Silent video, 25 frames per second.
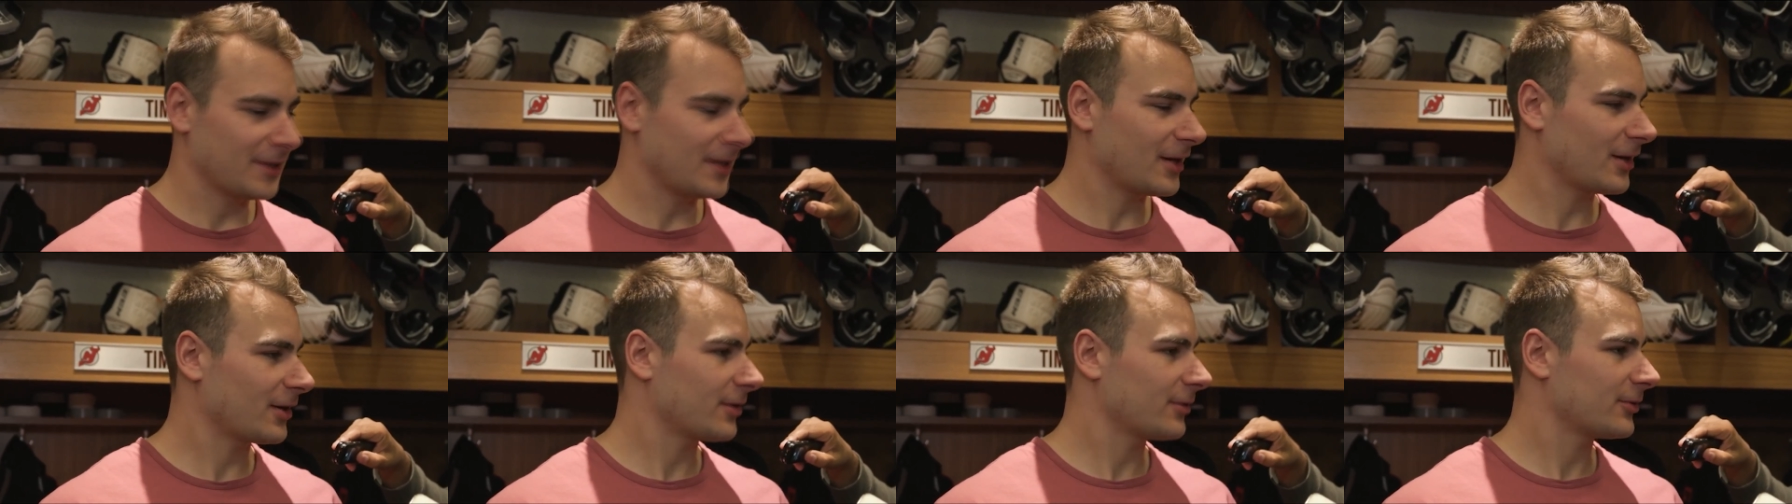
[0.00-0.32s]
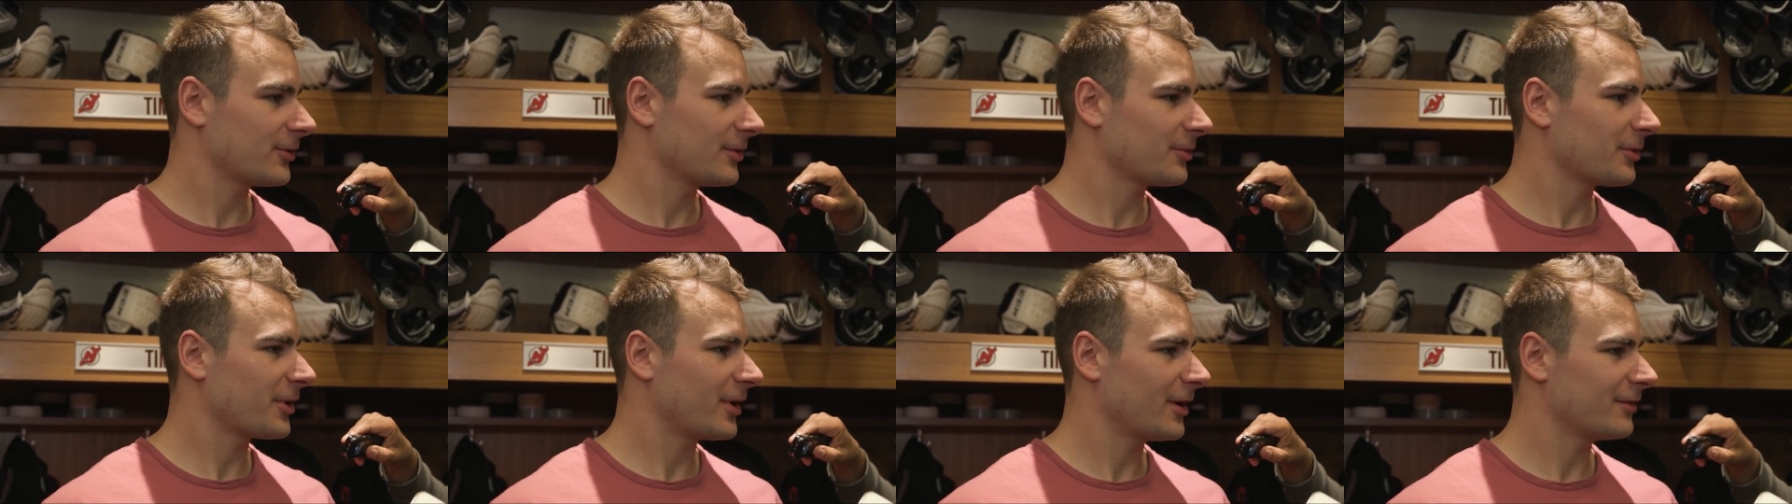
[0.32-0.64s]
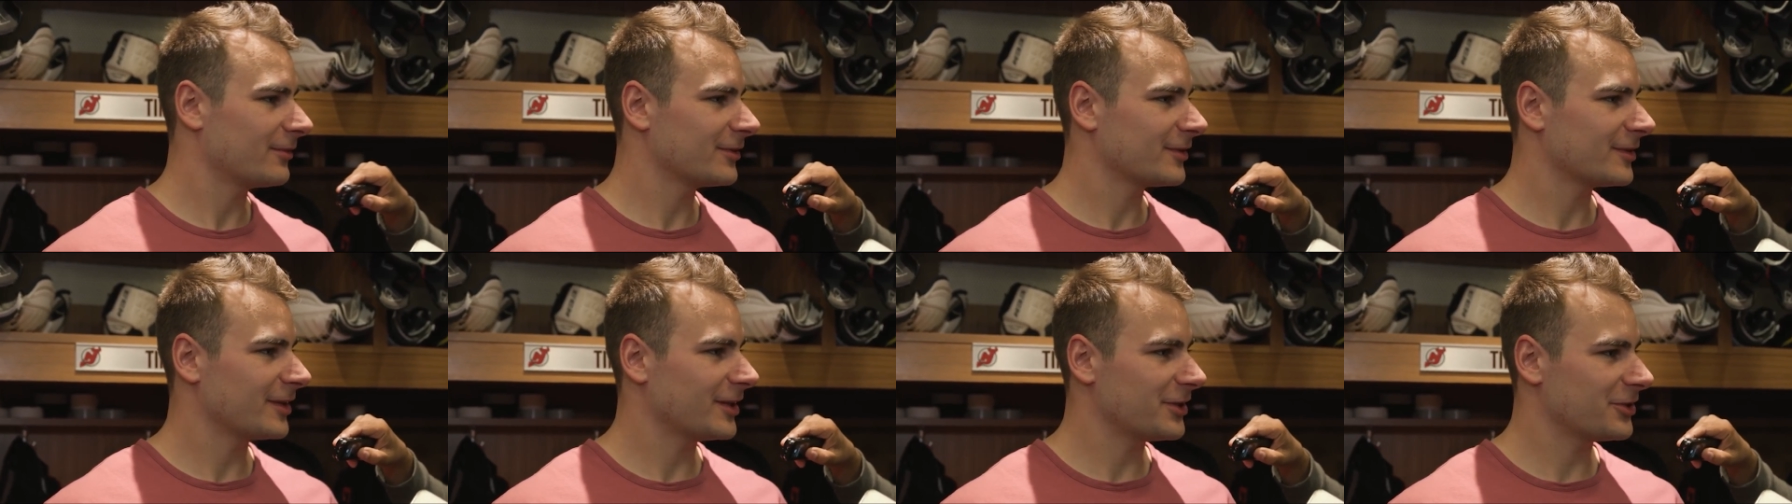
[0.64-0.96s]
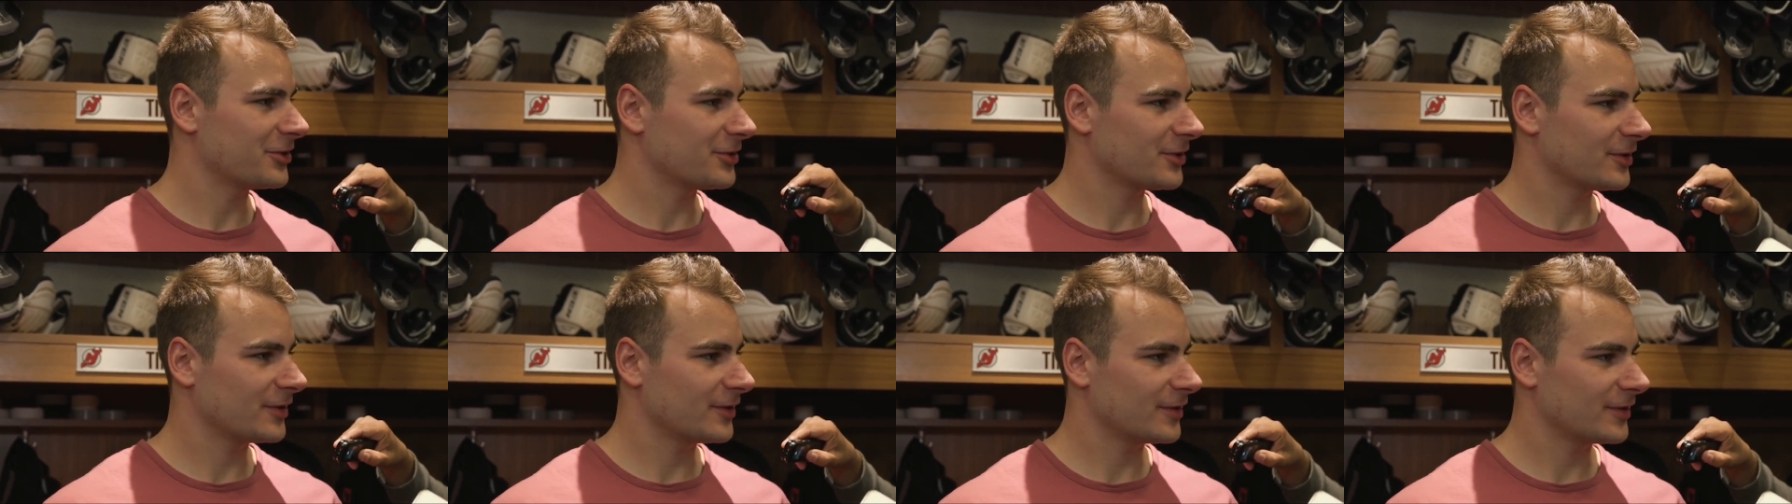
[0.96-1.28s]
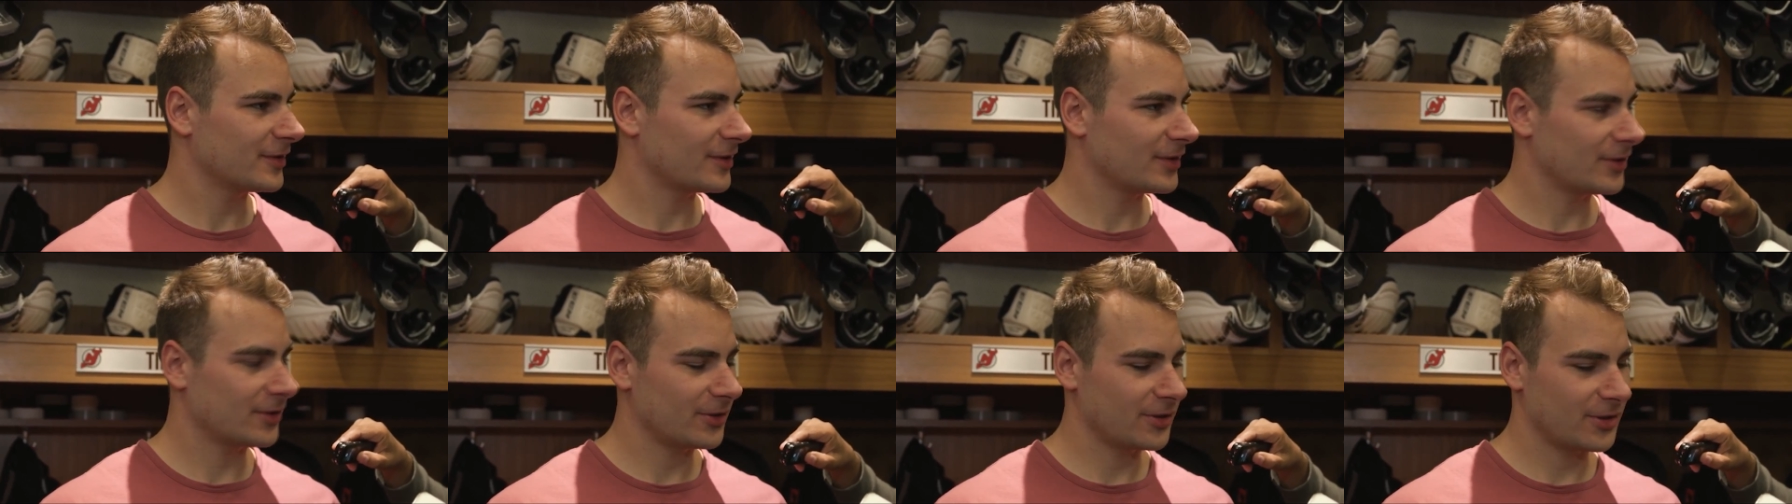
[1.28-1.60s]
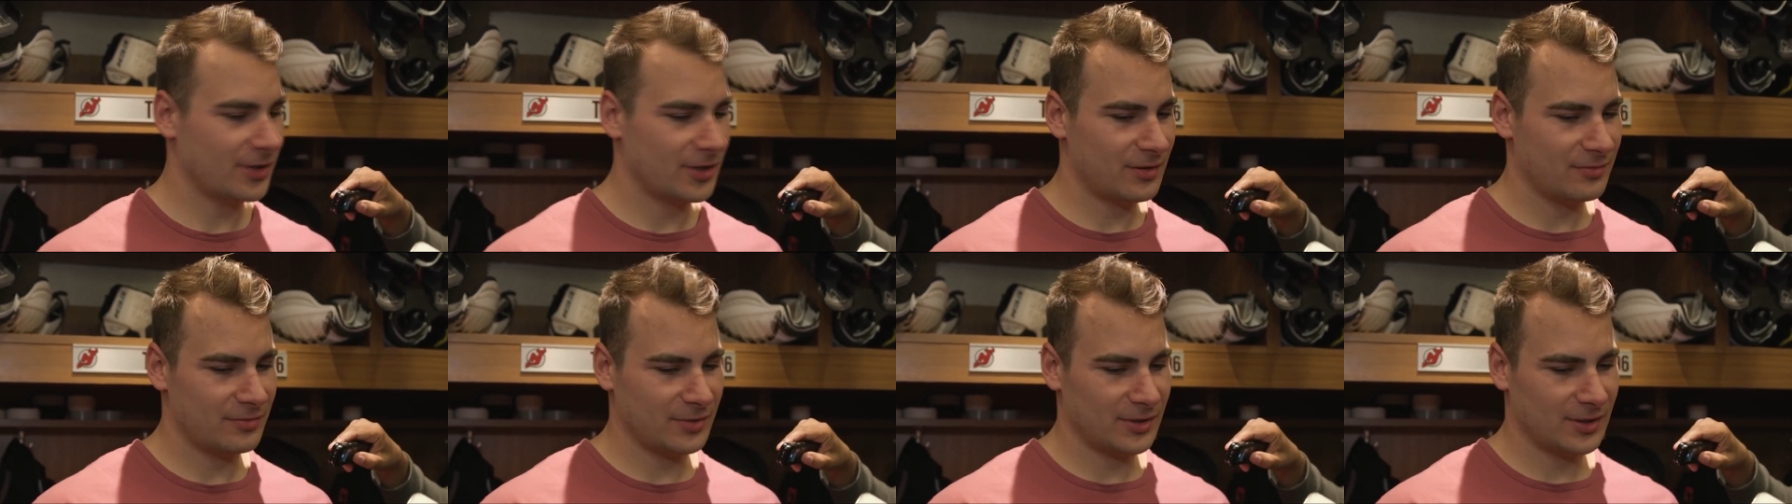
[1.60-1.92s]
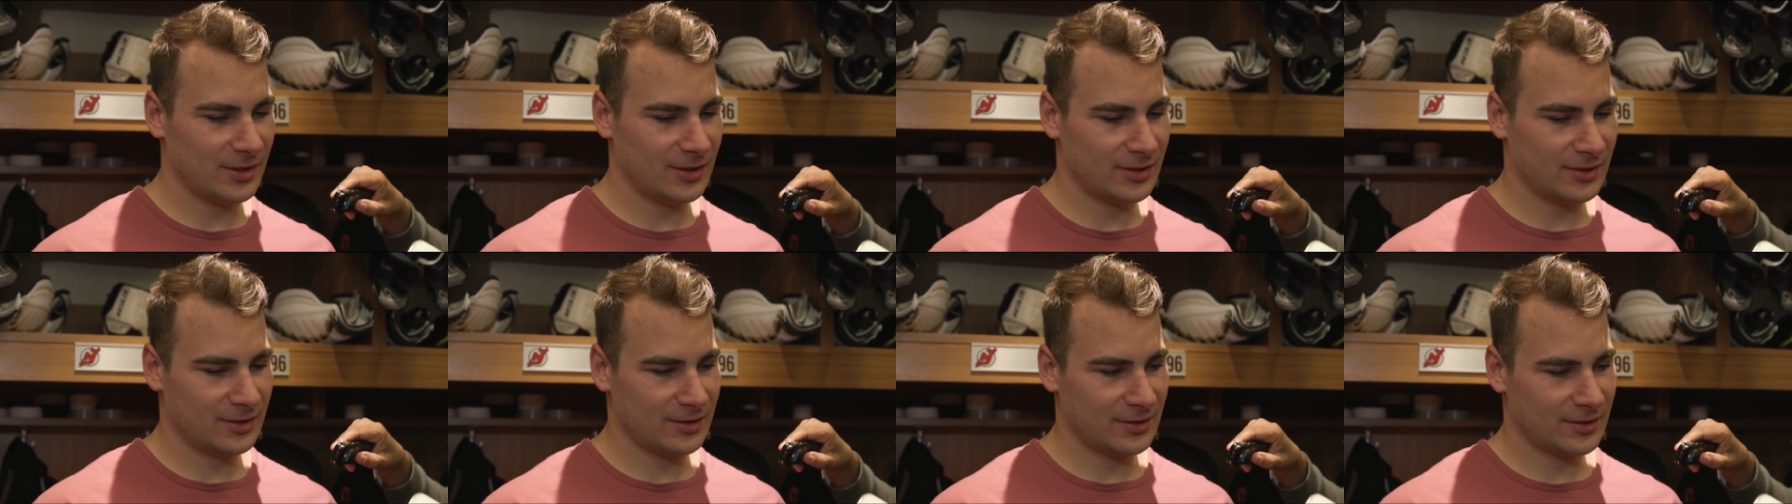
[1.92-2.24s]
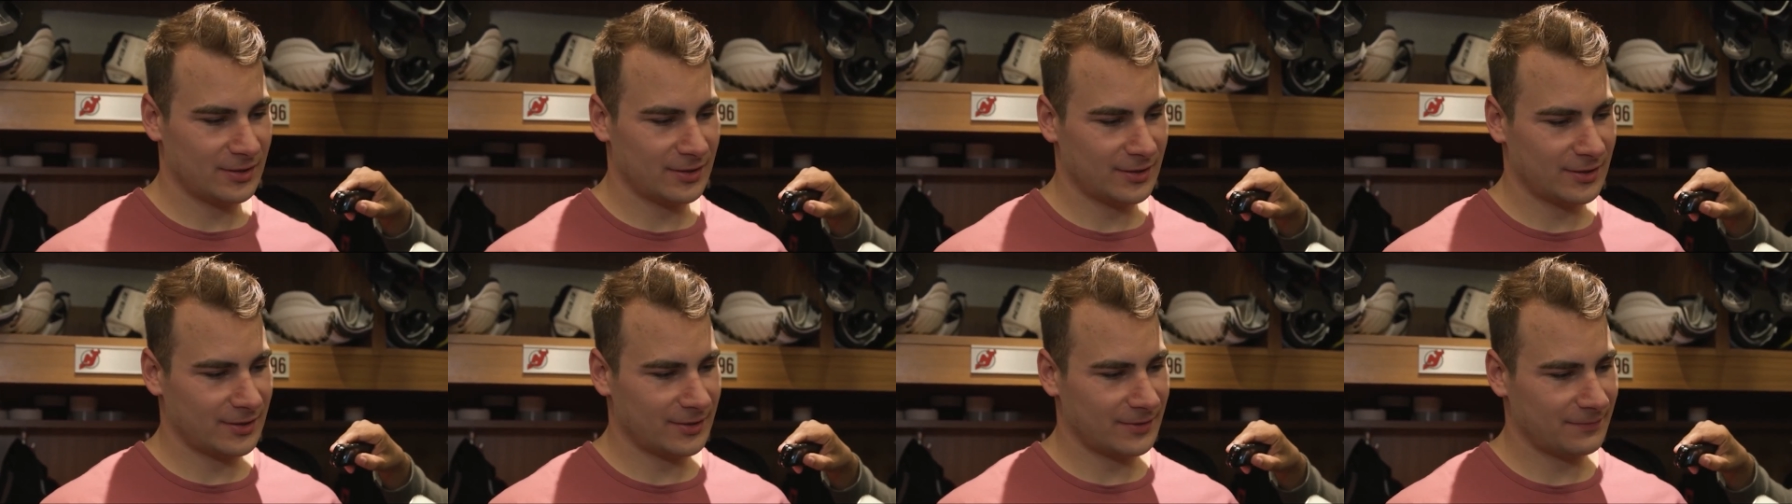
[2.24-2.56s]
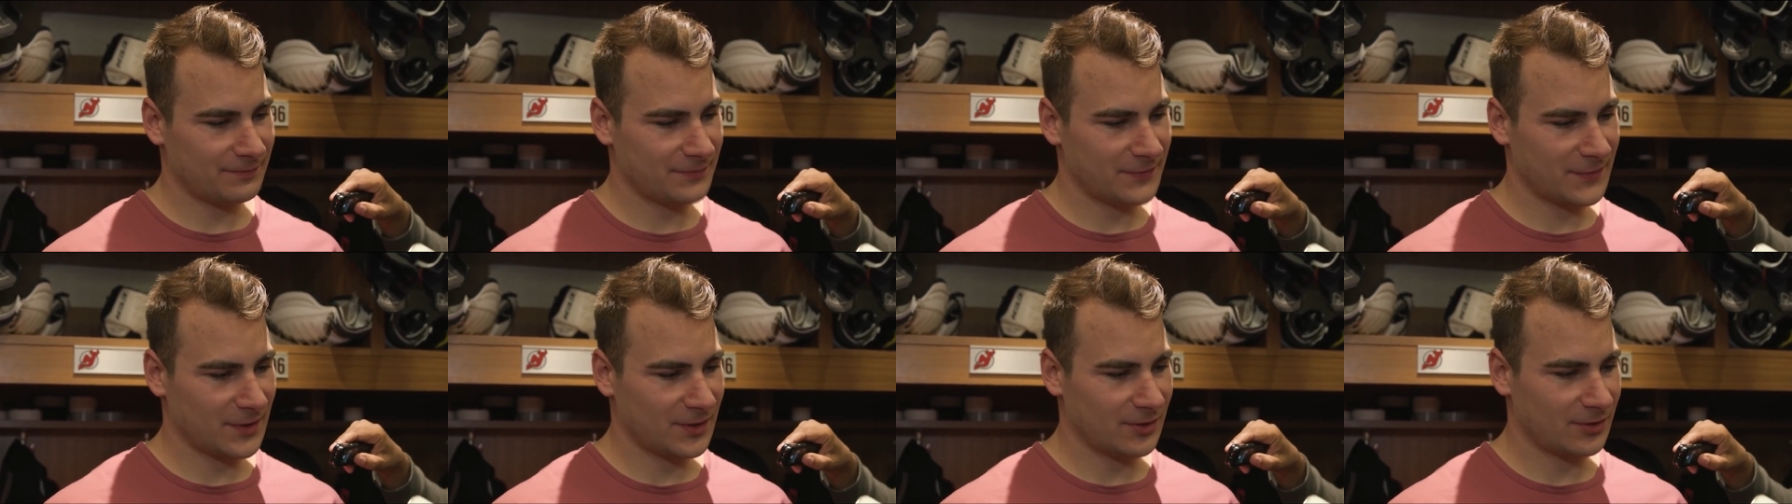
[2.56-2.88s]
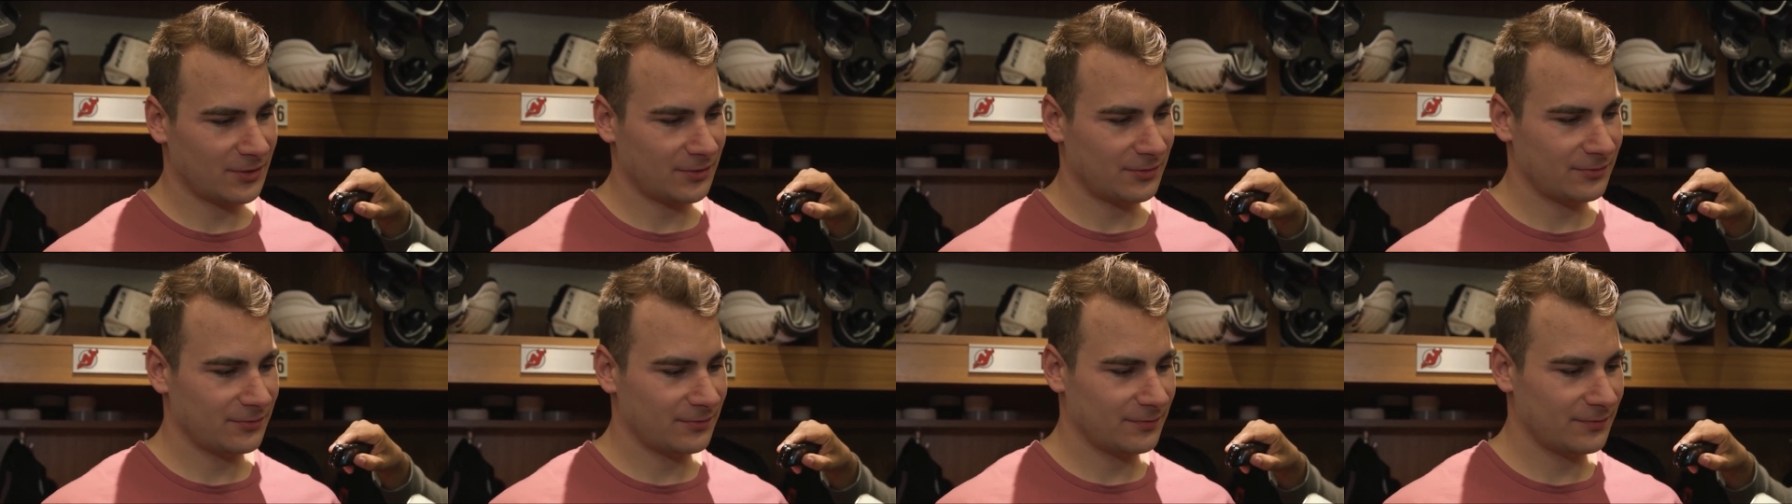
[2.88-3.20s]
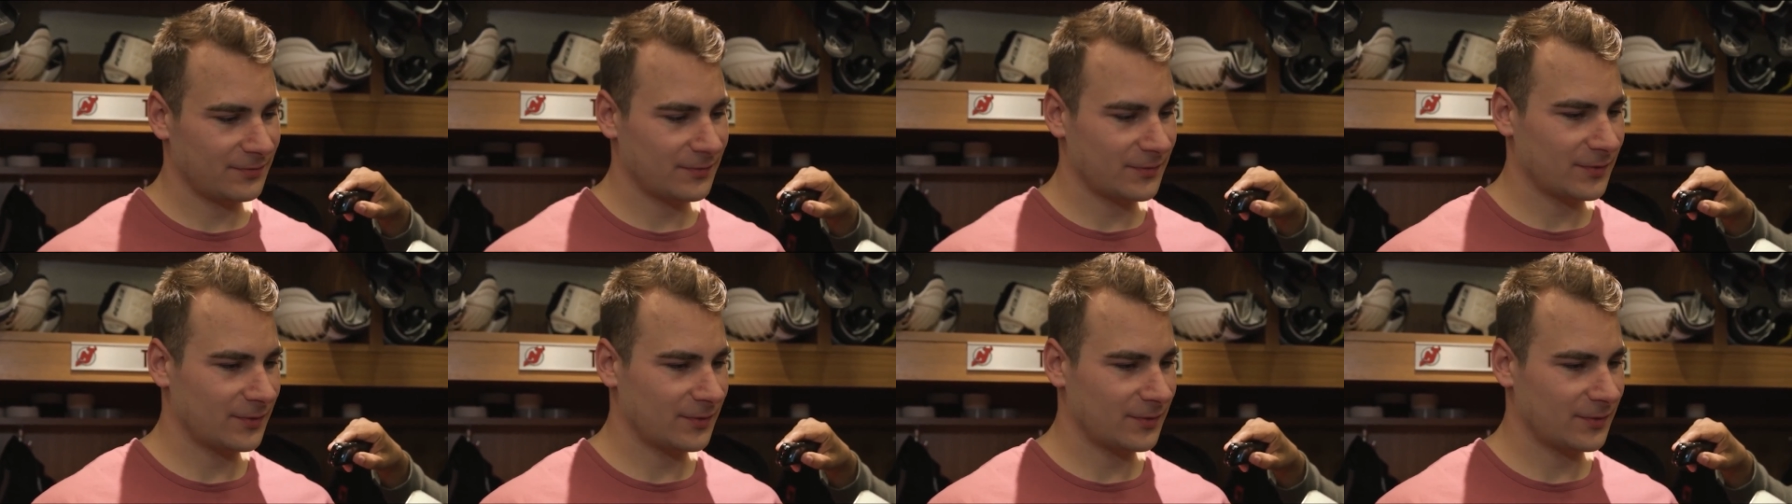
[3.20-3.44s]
yeah, some conversations that are going to be in, you know,